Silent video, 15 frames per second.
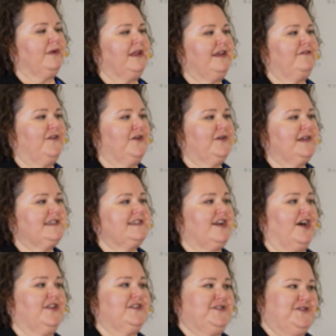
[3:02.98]
really focused
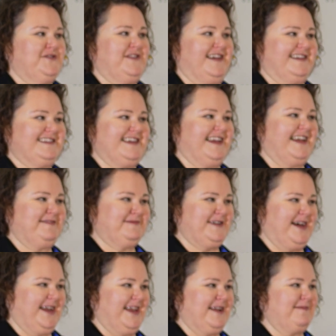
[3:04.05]
on the two things I keep
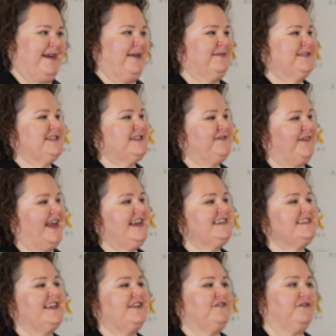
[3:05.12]
talking about, which is
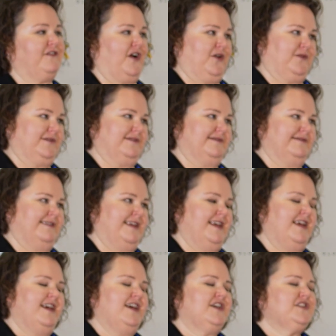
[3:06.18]
face and phone.
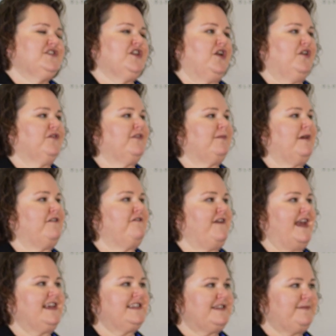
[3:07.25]
So from a
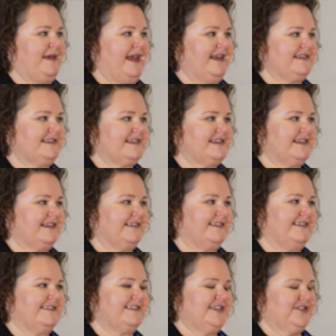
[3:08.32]
face-based
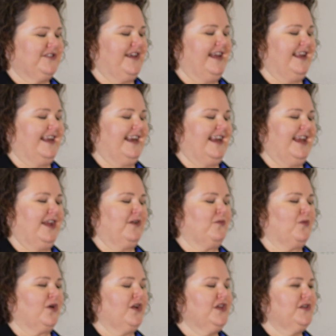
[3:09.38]
digital identity,
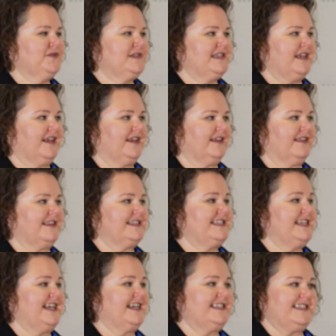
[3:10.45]
we're using the
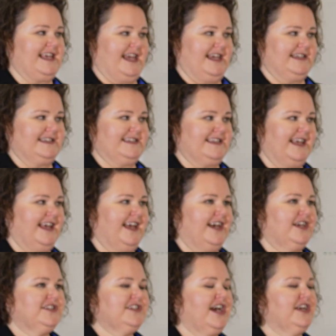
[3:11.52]
TSA's
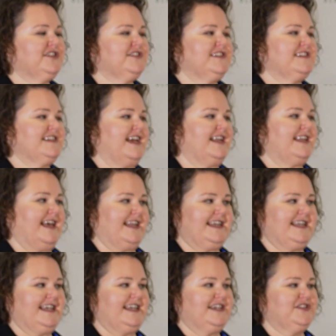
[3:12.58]
touchless
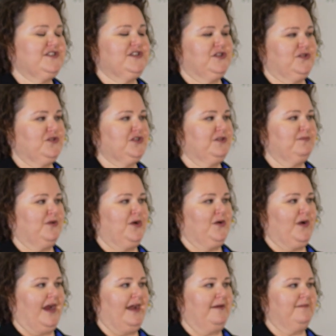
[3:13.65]
identity solution
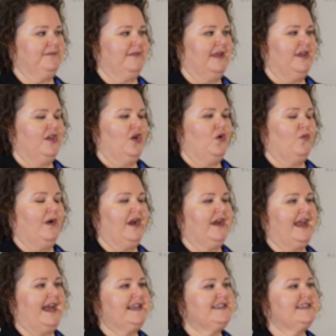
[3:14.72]
program, where
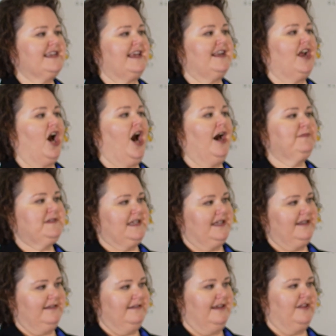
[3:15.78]
guests can opt
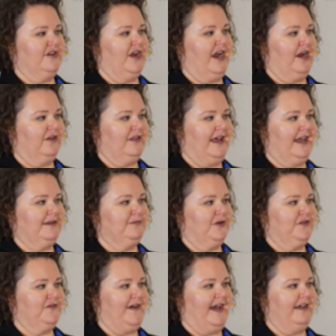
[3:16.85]
in their airline
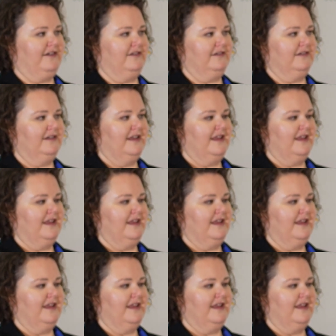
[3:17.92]
profile,